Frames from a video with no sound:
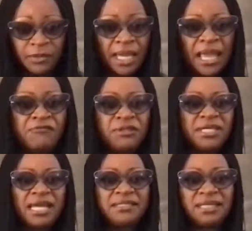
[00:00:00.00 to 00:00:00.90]

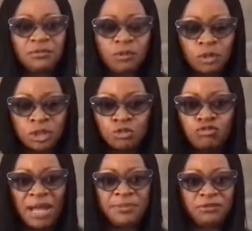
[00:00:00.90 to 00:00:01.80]
Everything I did was
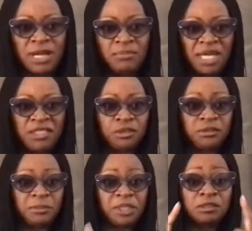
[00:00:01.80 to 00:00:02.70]
wrapped around my
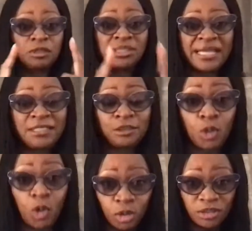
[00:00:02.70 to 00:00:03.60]
children because society
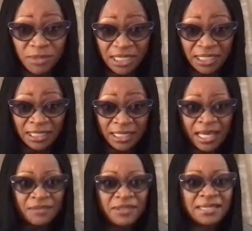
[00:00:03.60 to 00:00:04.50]
told me
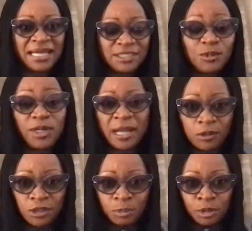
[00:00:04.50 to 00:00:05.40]
that that's what I
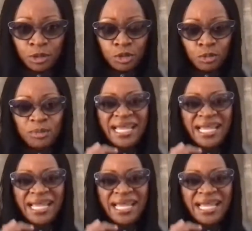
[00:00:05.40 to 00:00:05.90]
was supposed to do.